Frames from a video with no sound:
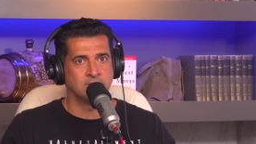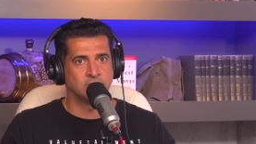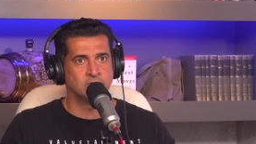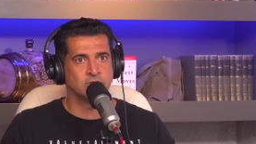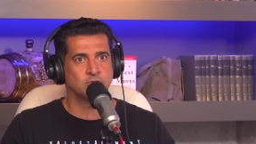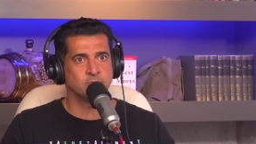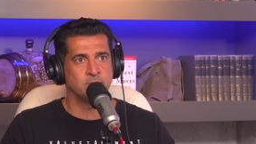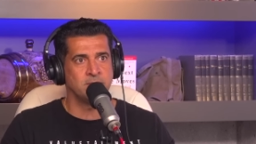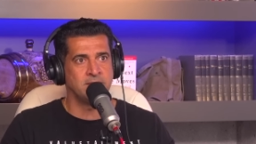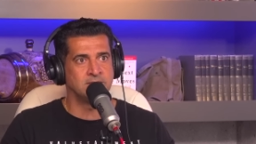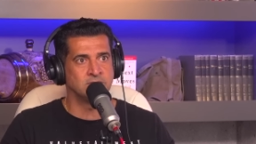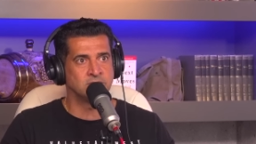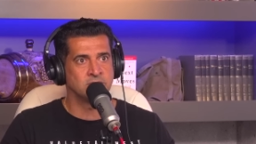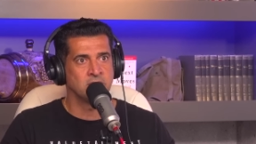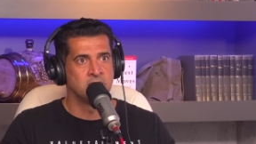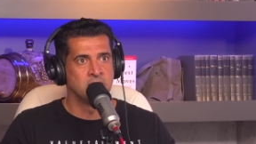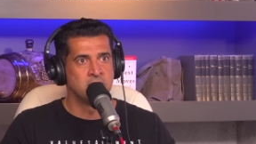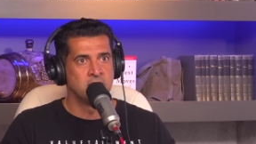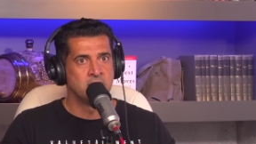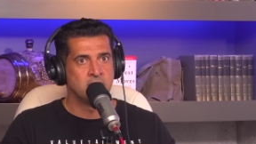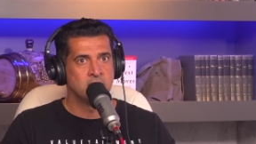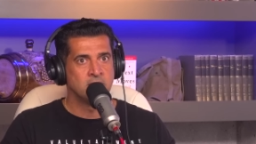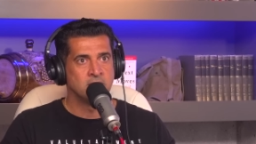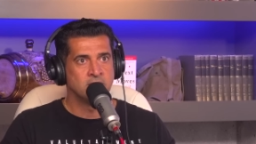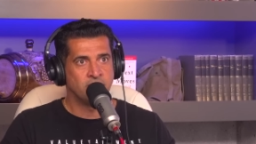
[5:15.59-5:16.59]
It just means
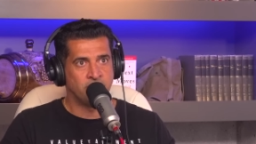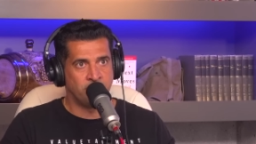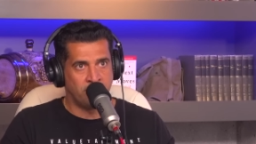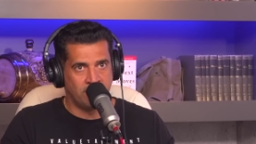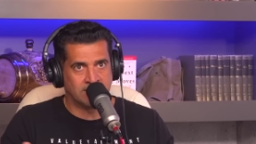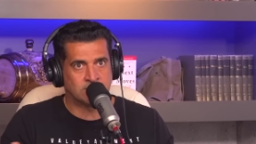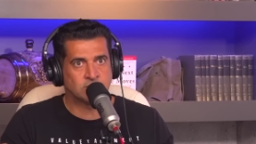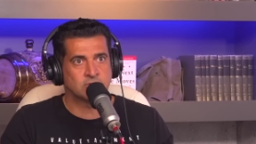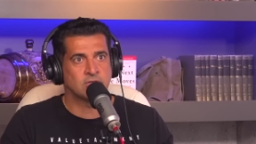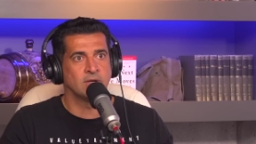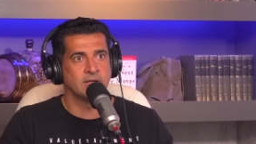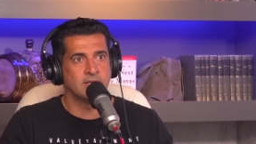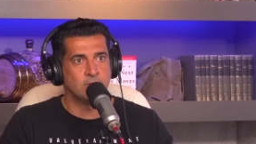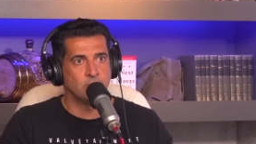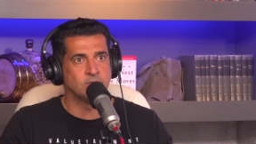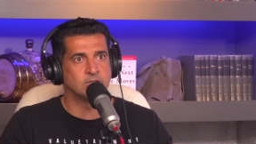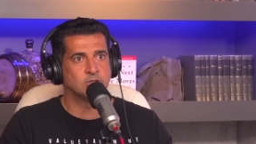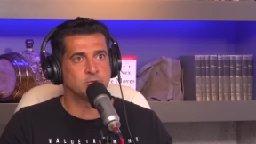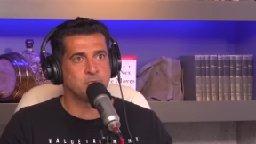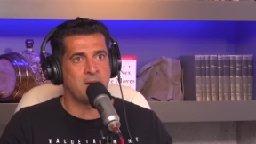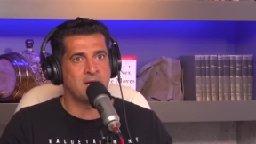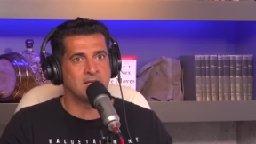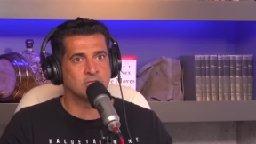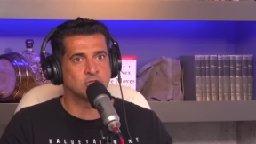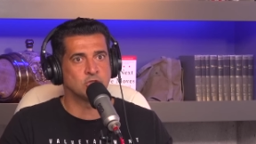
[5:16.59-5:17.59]
fiscally
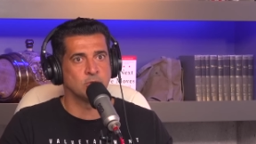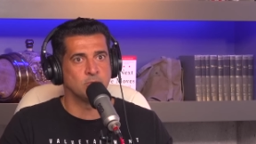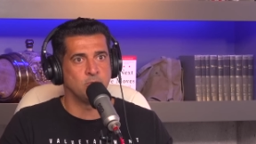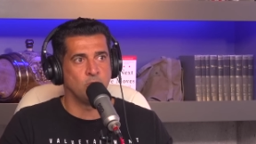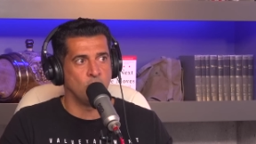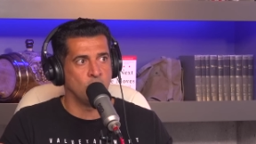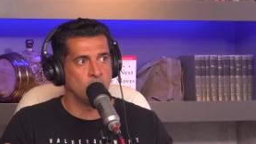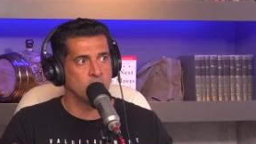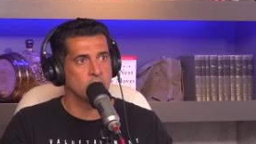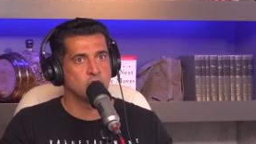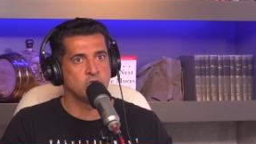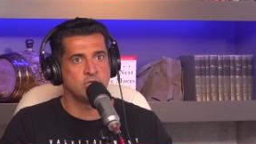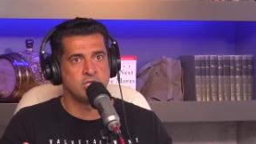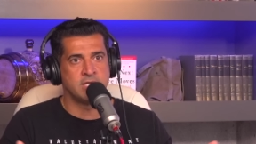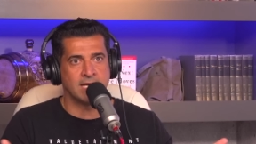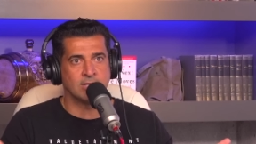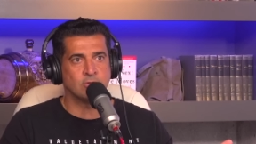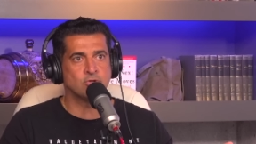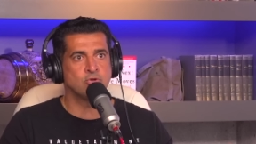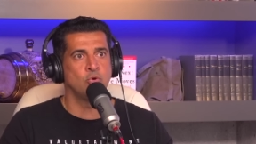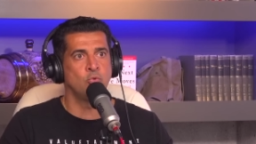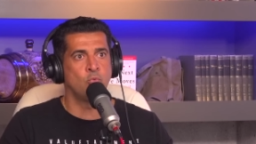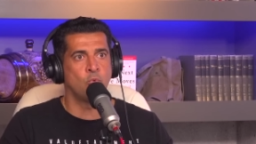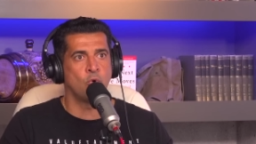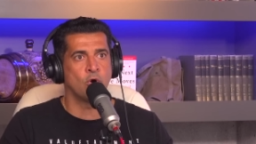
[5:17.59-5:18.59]
responsible,
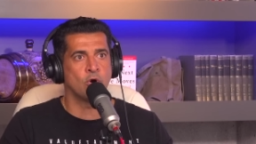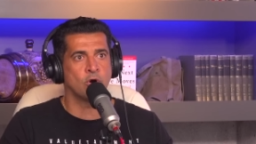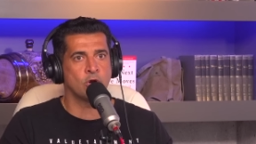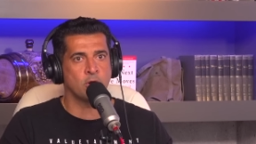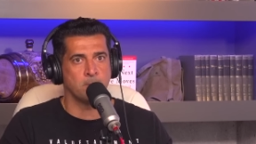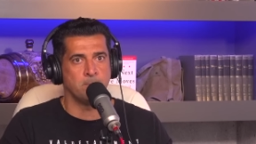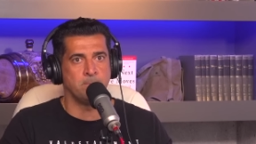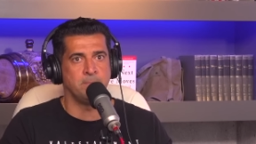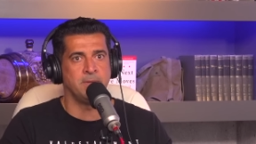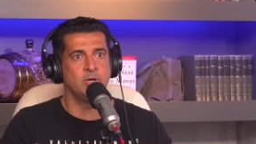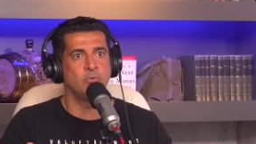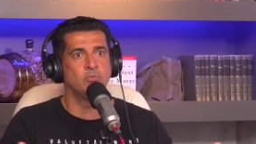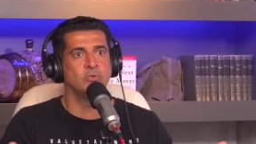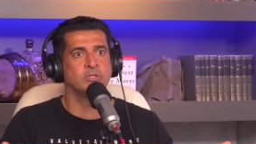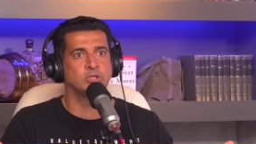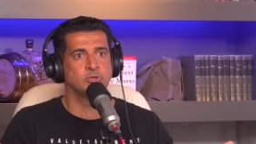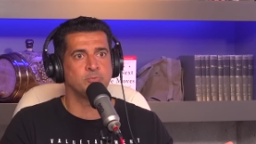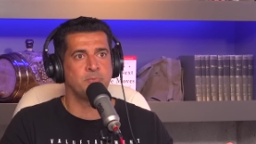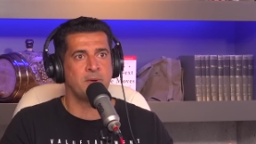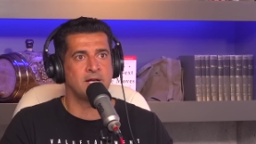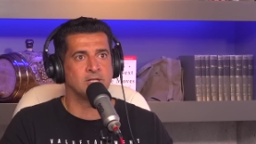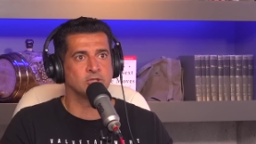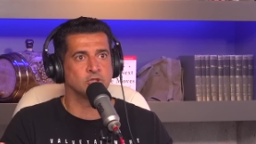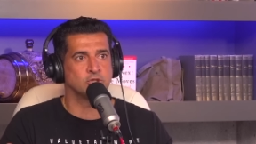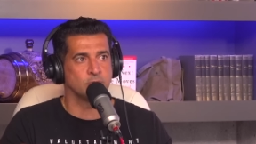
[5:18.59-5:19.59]
get to work, be
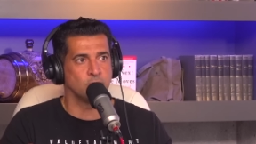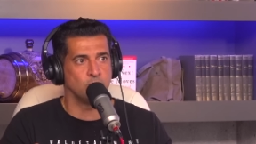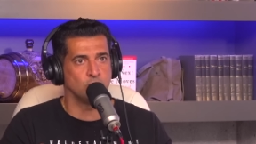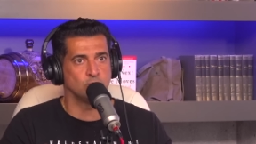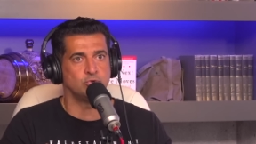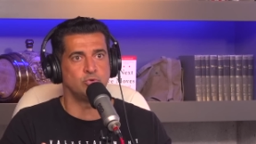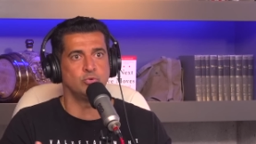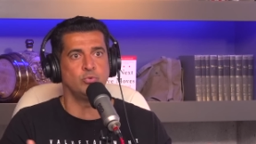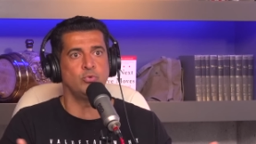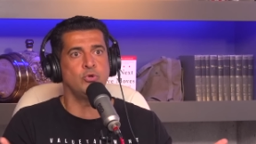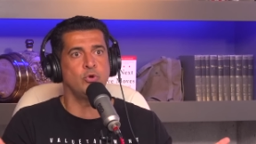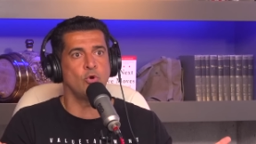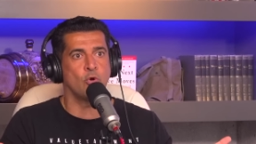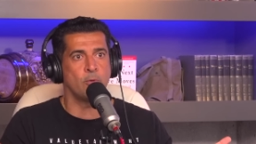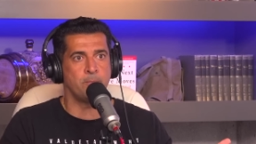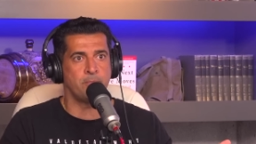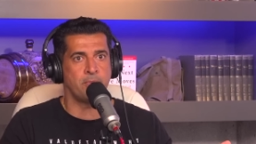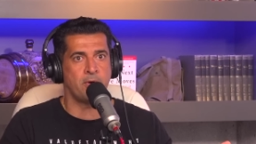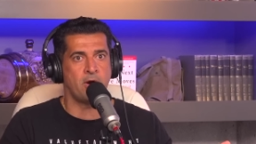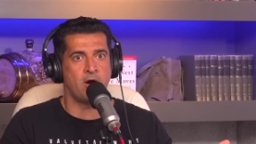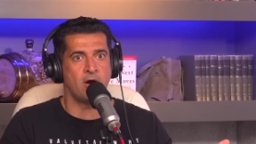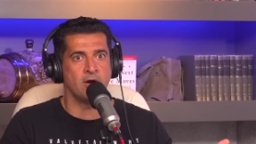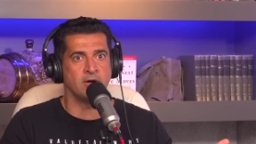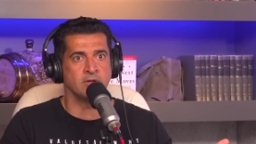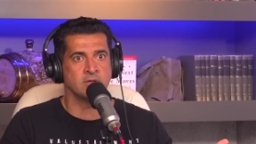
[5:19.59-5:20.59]
responsible, do your
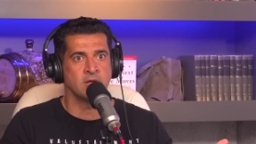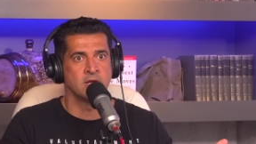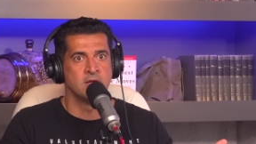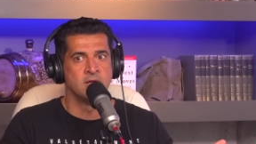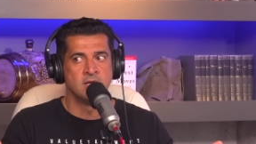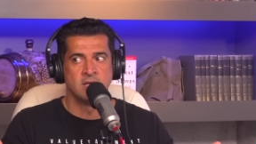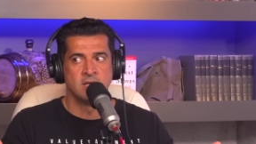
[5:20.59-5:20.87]
part,